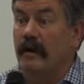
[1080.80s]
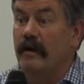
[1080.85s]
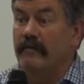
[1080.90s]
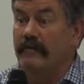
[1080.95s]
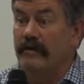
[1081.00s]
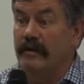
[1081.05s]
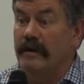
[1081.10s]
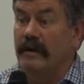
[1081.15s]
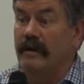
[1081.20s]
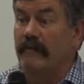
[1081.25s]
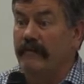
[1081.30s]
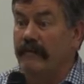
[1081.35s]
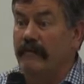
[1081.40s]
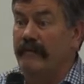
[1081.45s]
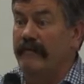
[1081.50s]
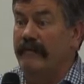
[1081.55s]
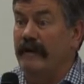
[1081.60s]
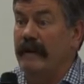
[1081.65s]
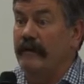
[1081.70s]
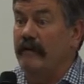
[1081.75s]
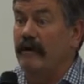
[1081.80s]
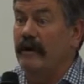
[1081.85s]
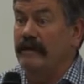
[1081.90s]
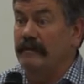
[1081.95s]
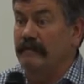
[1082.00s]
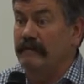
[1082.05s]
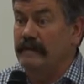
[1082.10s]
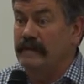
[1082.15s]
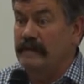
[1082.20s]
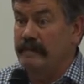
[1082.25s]
over it. From a
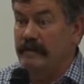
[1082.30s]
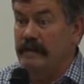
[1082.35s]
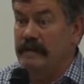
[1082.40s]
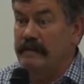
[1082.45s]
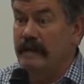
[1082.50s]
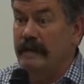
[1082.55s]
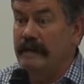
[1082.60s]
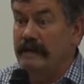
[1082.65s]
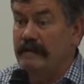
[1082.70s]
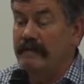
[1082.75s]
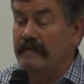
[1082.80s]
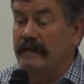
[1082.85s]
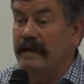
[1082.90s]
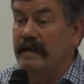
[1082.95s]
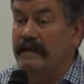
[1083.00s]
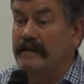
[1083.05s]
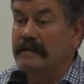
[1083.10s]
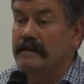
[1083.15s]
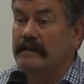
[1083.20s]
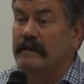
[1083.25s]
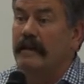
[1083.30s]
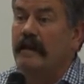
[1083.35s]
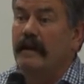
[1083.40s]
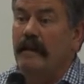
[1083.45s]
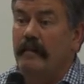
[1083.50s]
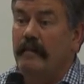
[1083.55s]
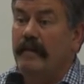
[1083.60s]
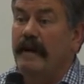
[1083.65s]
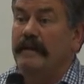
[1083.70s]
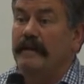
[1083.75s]
valuer's perspective, yes.
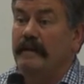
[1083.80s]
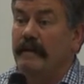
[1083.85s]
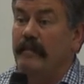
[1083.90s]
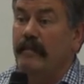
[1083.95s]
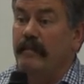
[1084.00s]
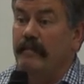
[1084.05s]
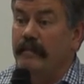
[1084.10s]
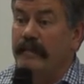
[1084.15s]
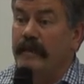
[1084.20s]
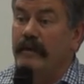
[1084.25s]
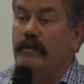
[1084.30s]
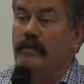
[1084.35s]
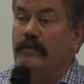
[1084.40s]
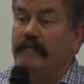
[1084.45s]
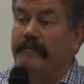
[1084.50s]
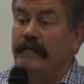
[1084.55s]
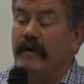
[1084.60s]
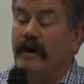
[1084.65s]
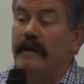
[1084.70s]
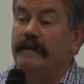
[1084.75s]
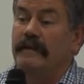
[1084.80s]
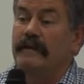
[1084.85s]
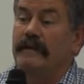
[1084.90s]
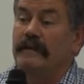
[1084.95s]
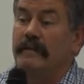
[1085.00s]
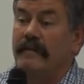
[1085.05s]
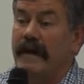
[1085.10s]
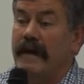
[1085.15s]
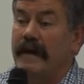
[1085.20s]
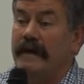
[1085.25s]
But you'll find that
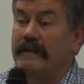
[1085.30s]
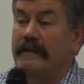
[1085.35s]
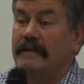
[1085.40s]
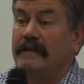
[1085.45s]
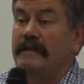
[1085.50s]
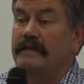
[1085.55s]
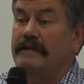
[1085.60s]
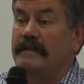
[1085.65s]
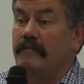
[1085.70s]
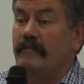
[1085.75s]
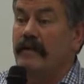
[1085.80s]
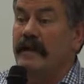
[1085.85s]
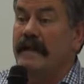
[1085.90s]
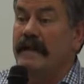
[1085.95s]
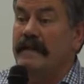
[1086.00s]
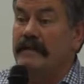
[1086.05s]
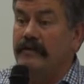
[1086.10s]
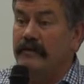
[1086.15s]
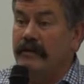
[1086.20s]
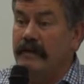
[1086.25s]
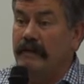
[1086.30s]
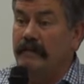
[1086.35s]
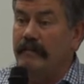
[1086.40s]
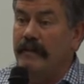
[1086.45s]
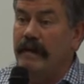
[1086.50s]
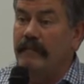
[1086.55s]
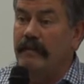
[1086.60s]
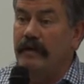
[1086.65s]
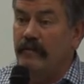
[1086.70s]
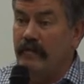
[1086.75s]
the market is re-entering.
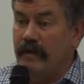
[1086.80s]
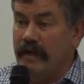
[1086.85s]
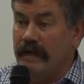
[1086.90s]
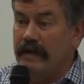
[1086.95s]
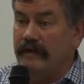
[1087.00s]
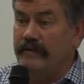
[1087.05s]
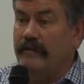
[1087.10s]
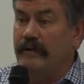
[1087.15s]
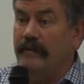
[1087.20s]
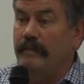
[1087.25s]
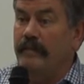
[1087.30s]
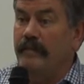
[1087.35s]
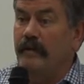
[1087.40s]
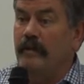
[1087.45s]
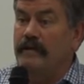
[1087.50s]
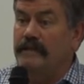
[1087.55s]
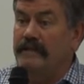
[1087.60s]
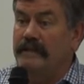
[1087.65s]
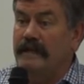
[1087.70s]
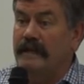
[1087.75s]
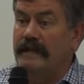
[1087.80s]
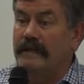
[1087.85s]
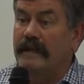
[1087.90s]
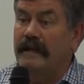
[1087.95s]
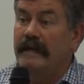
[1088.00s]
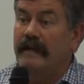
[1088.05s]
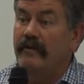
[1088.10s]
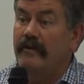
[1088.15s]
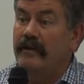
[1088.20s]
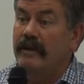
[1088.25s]
People are re-entering, purchasing in
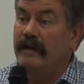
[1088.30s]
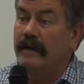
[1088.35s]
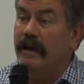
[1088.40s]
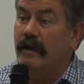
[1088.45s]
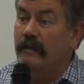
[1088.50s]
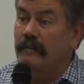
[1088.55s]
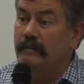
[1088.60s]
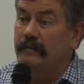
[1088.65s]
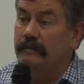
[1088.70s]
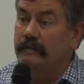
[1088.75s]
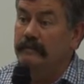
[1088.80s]
that area now.